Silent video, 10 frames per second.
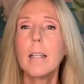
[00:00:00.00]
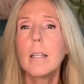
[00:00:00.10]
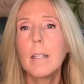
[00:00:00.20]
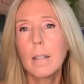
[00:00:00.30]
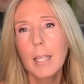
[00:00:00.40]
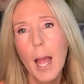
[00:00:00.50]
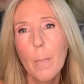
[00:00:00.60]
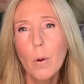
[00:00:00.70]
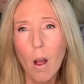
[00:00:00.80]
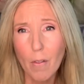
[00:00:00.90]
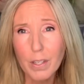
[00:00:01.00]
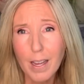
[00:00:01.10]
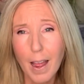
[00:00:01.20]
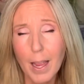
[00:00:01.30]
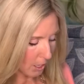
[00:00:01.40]
healing happen all the
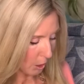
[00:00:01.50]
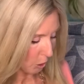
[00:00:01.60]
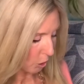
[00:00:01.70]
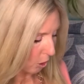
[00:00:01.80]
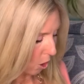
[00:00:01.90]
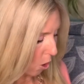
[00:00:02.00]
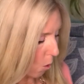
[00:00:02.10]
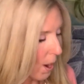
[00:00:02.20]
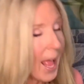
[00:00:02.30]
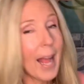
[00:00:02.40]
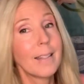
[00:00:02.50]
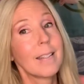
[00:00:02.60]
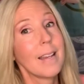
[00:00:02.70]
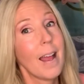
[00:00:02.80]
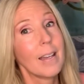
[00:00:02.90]
time, slow and
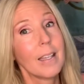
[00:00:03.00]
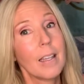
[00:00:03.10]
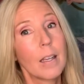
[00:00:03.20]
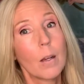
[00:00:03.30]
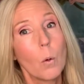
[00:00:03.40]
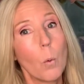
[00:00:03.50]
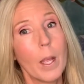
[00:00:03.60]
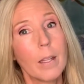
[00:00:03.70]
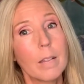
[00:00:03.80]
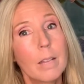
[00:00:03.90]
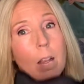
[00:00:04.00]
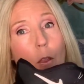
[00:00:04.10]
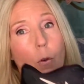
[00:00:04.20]
steady wins the